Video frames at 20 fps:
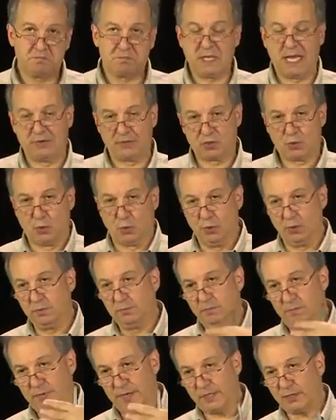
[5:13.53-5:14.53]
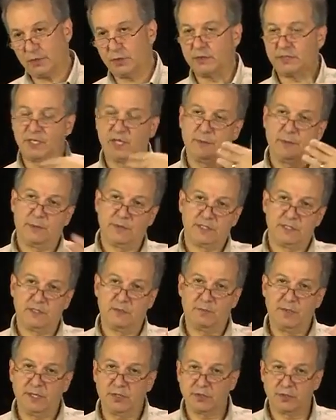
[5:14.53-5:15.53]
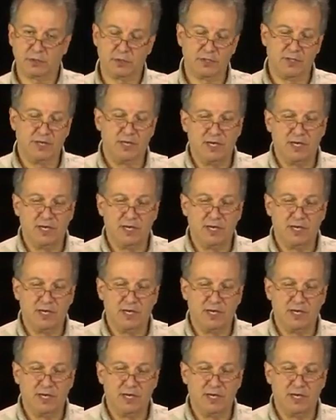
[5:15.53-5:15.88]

That was cool. Picture, tell me what's in the picture.